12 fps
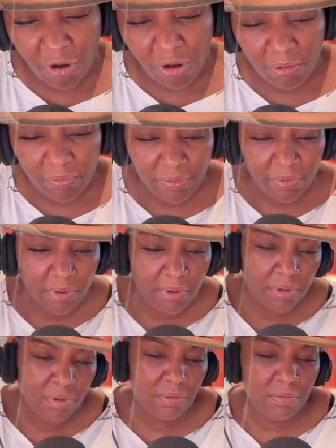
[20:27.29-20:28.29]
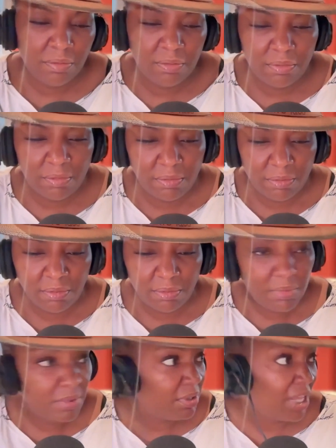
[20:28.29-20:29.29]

You saw a River Runs Through It? I've never seen a River Runs